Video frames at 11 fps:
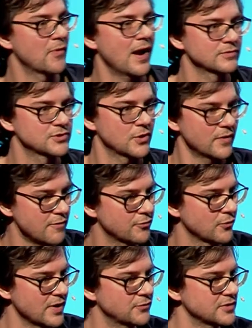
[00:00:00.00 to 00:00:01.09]
round, so if
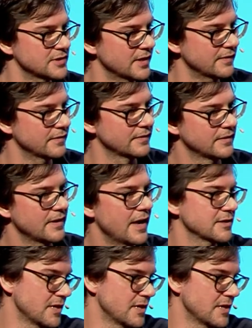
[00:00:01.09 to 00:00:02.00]
you're interested as